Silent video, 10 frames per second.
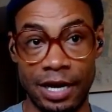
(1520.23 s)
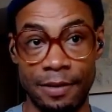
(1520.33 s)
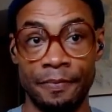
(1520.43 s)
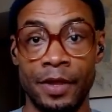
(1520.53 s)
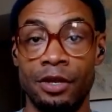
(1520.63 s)

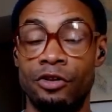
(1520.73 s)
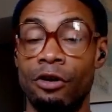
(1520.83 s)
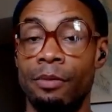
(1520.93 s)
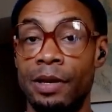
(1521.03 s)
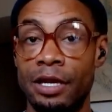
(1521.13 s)

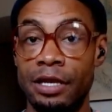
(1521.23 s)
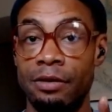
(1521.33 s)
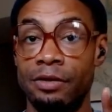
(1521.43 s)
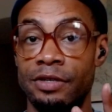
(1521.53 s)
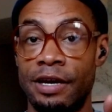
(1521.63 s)
Durability,
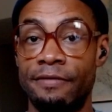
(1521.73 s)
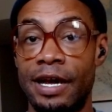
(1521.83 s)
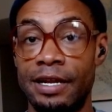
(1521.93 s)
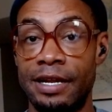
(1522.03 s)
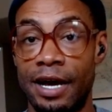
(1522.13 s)
Teflon
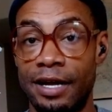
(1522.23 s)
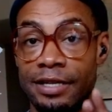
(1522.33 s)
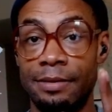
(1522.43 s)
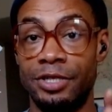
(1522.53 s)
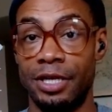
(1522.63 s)
Don type shit.